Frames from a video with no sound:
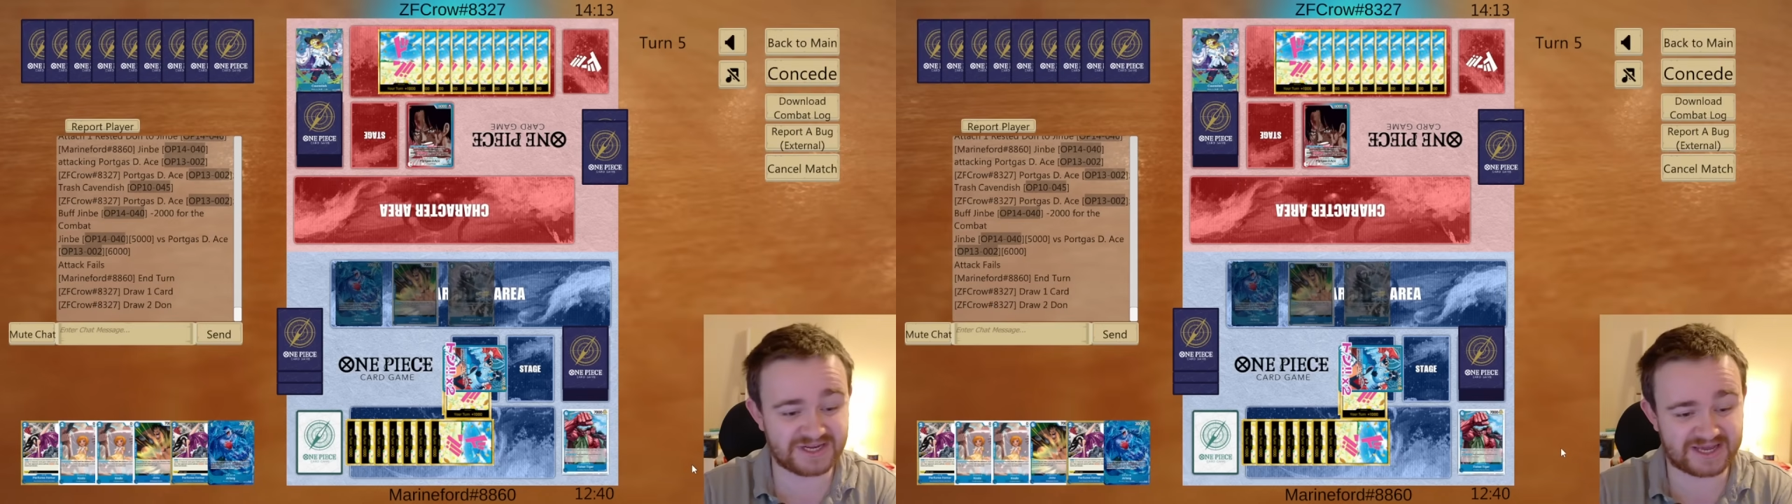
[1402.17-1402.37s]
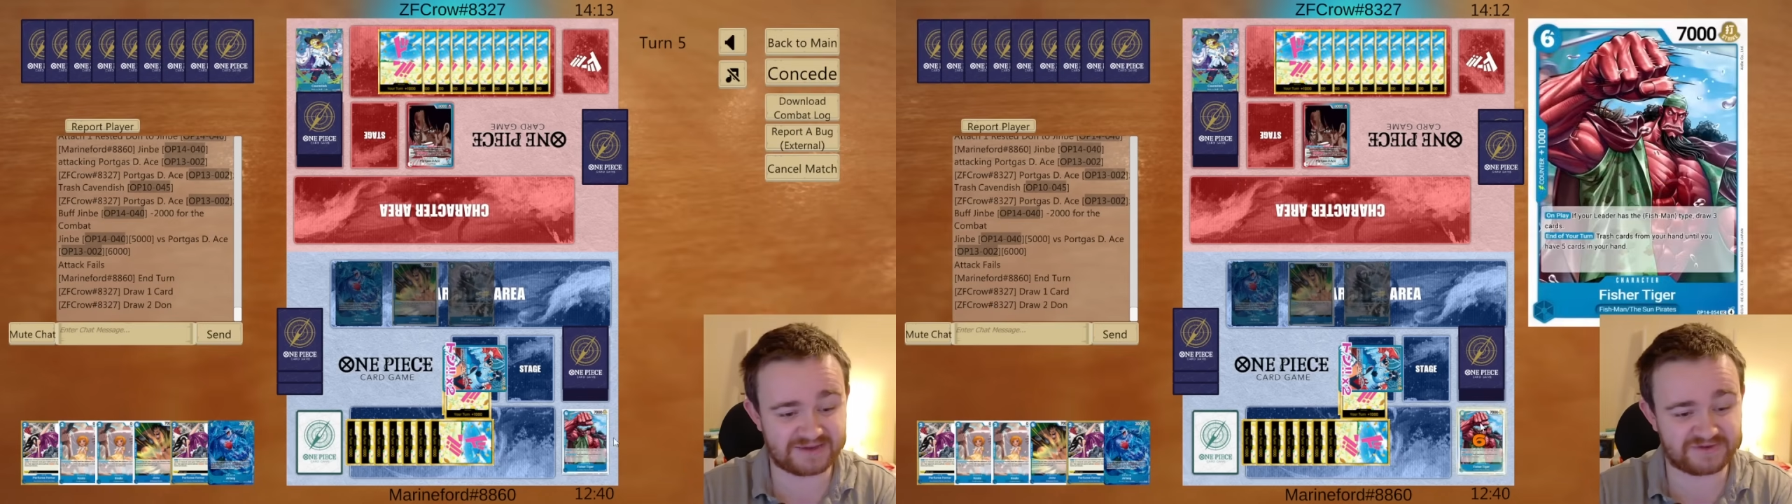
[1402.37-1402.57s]

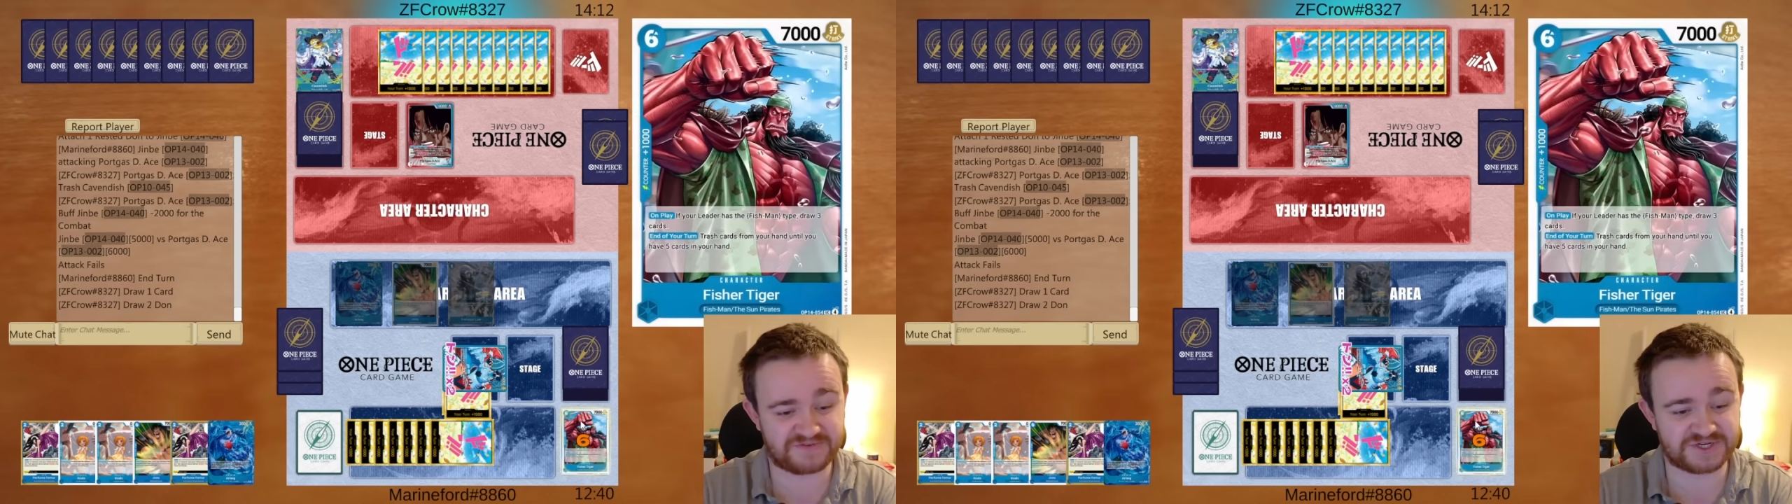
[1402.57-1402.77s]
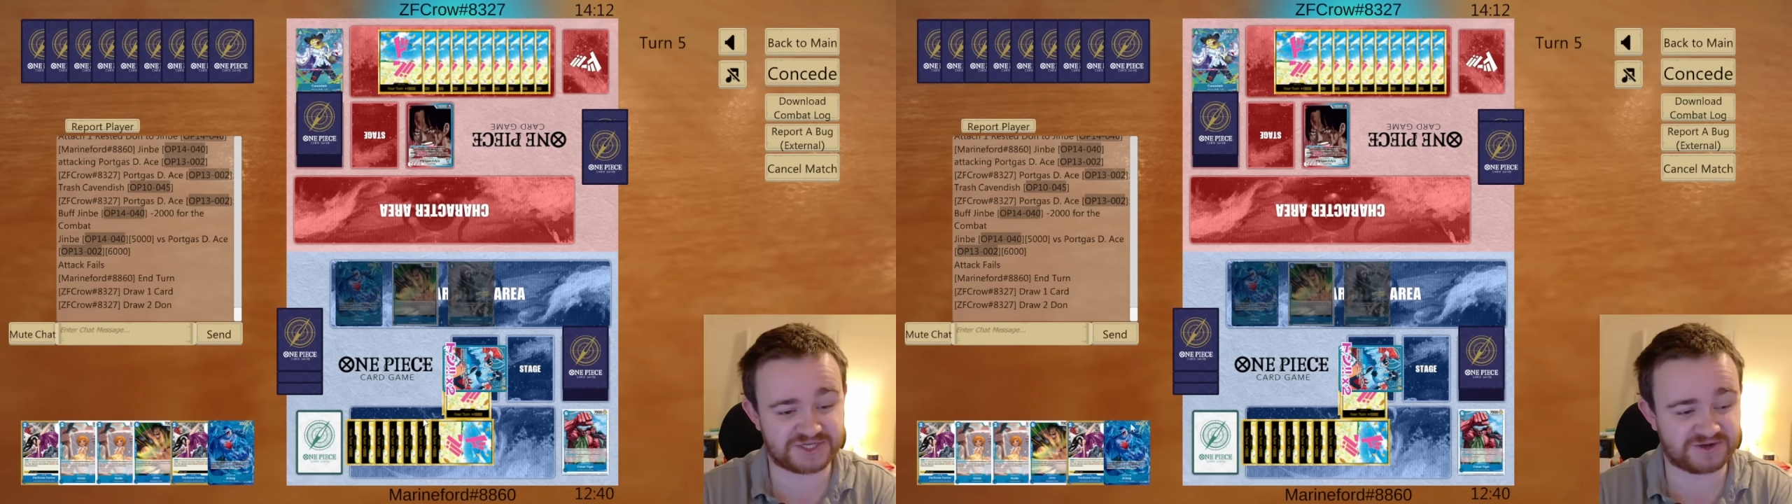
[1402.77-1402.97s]
have kept the
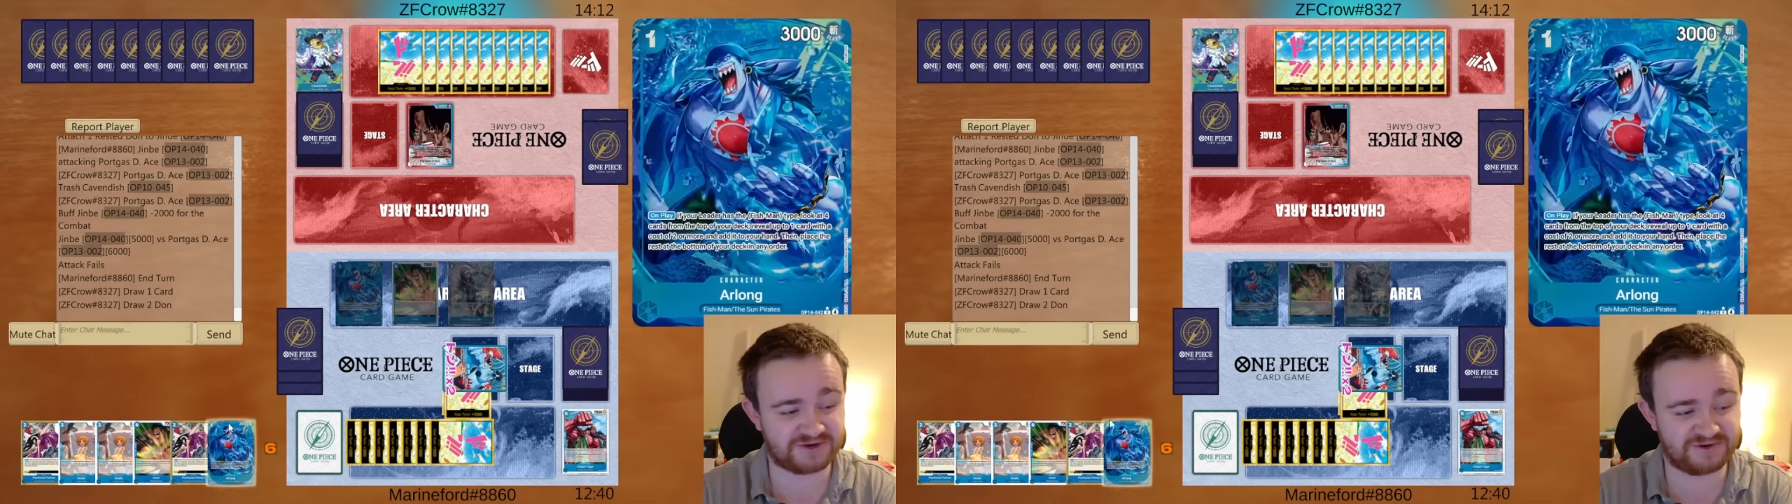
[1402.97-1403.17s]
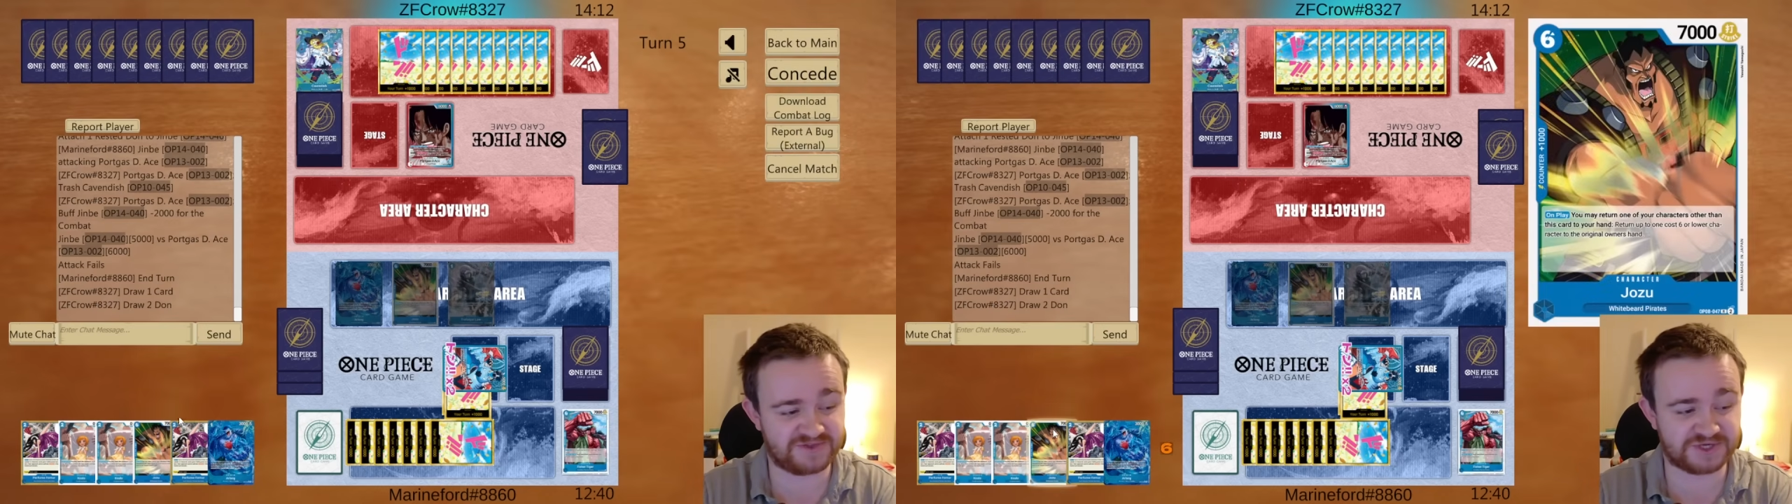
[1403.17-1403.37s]
Fisher
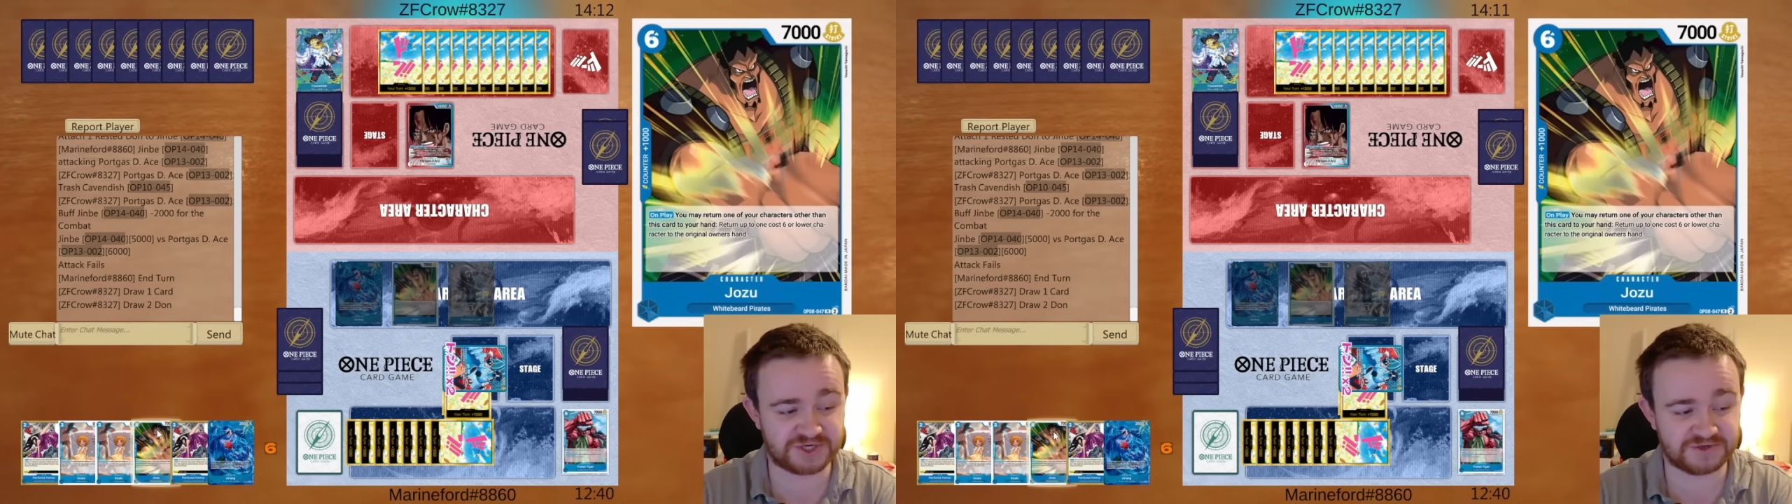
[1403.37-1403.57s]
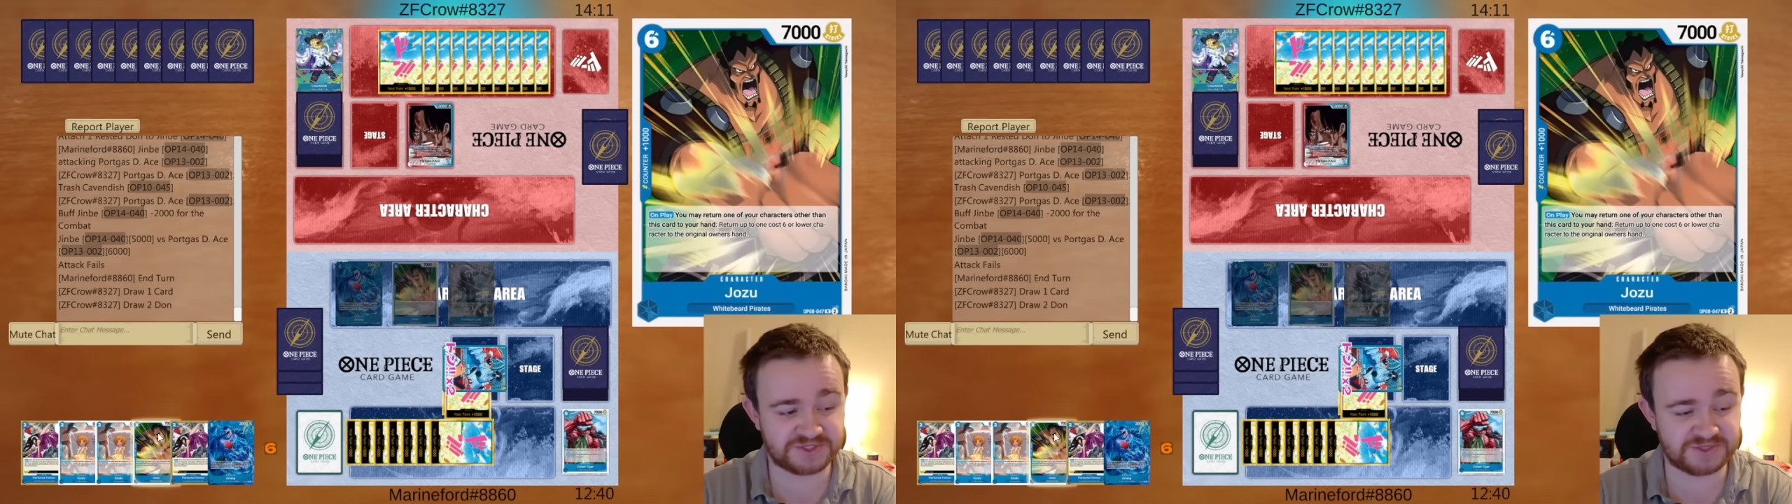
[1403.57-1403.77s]
Tiger over the
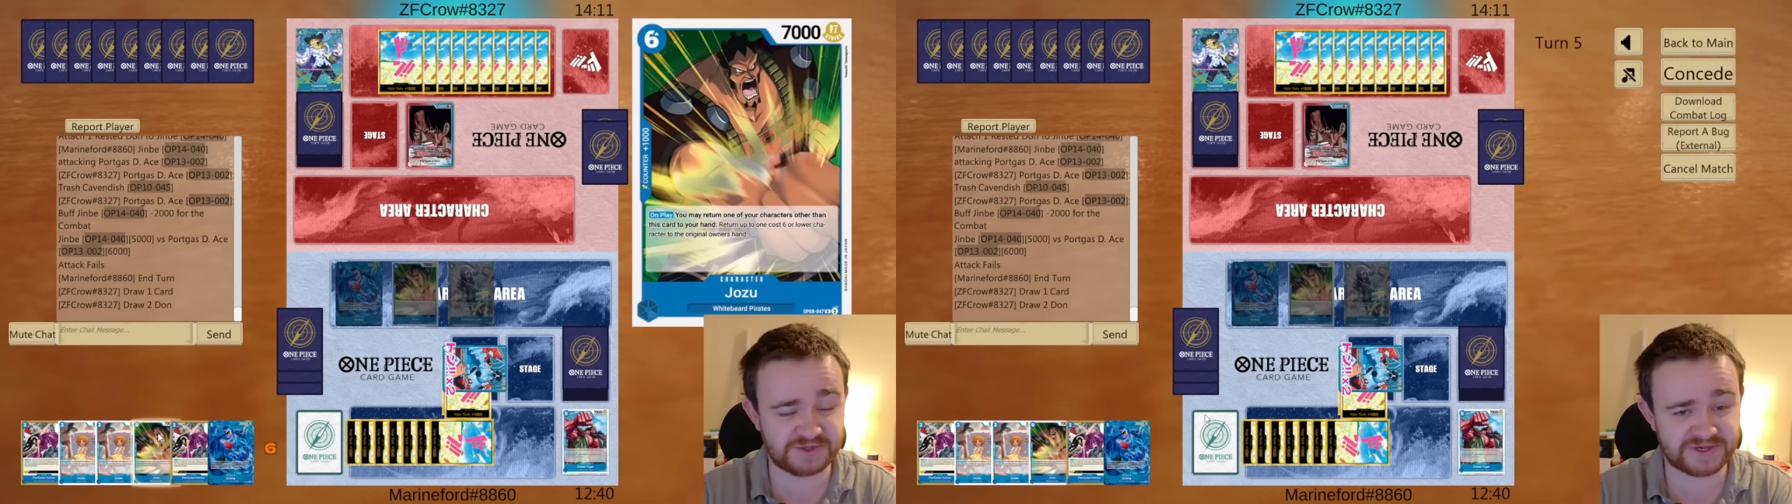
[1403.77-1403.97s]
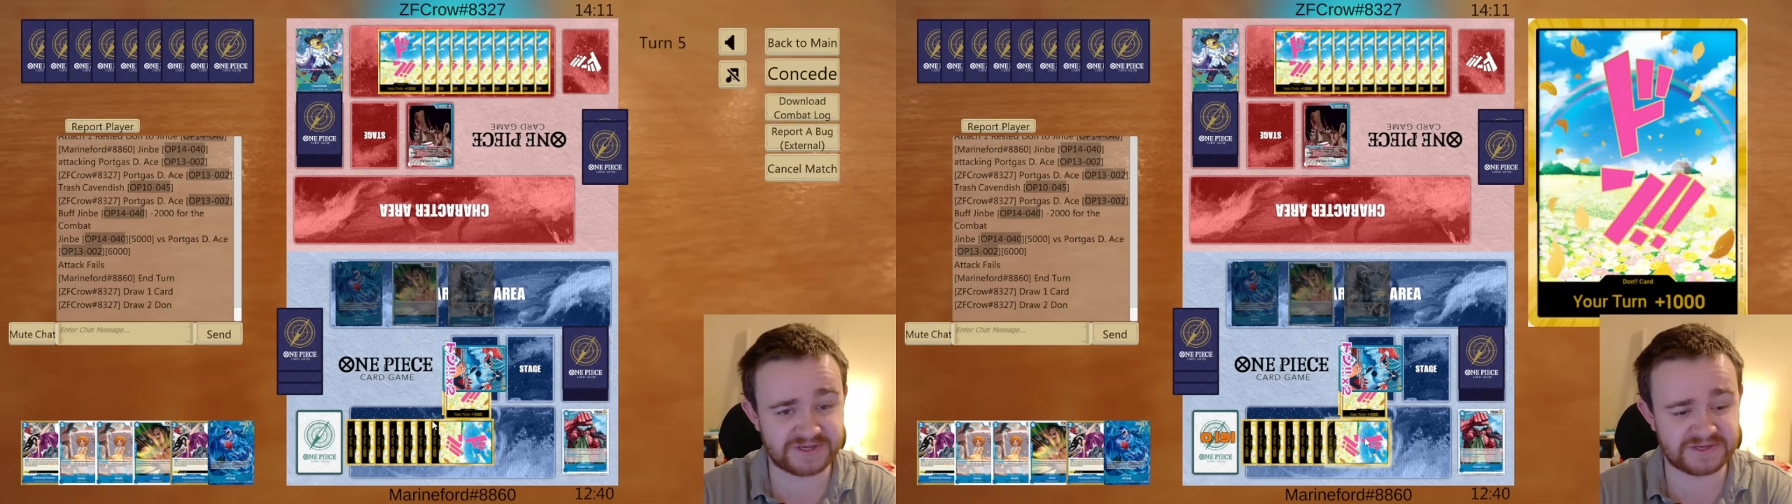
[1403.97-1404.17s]

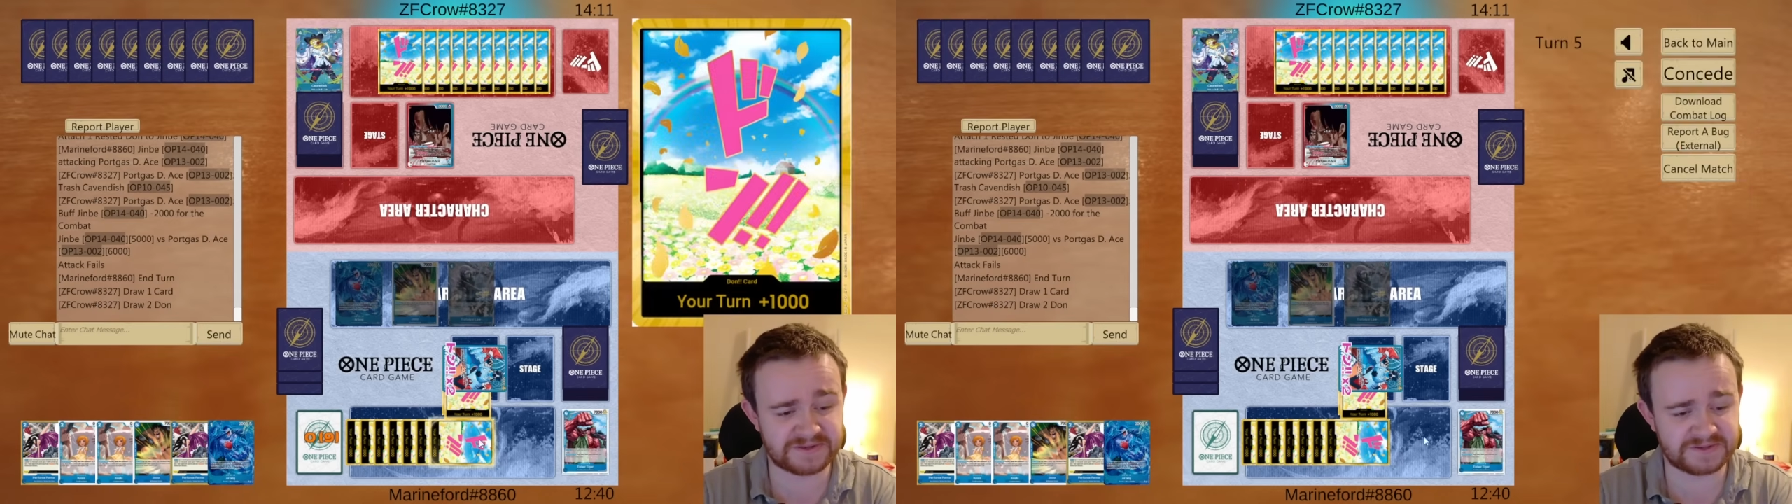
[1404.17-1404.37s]
Jozu here.